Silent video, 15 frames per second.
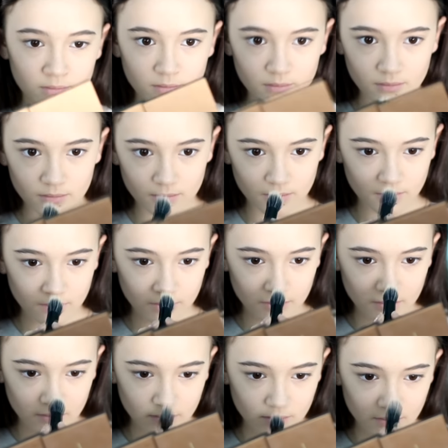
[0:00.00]
to have a nice,
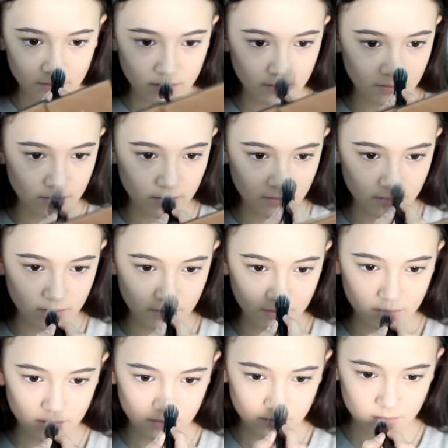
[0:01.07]
beautiful glow, and I'm also
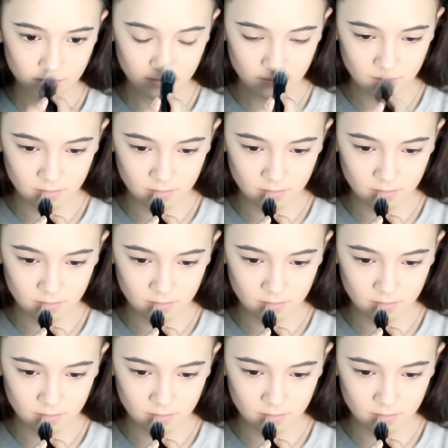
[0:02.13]
going to add this